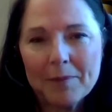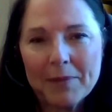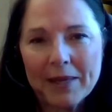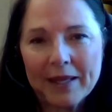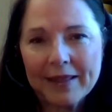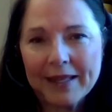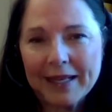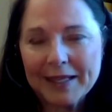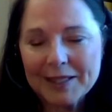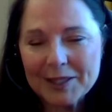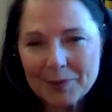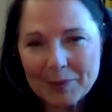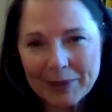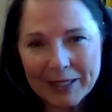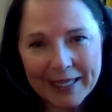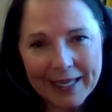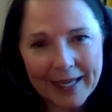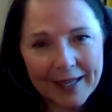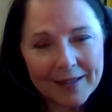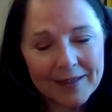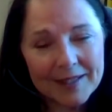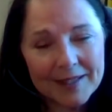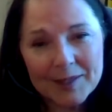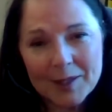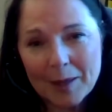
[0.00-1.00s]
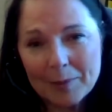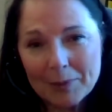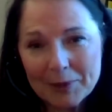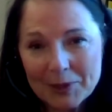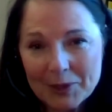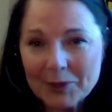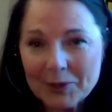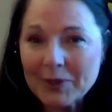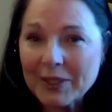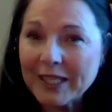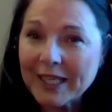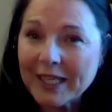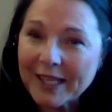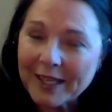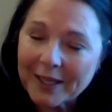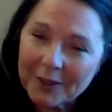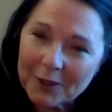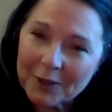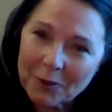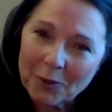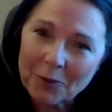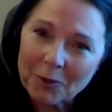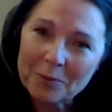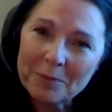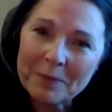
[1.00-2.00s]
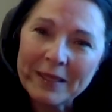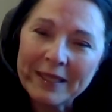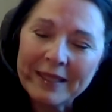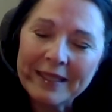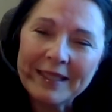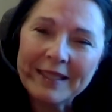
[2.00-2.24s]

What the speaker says: And that's when I had this opportunity at home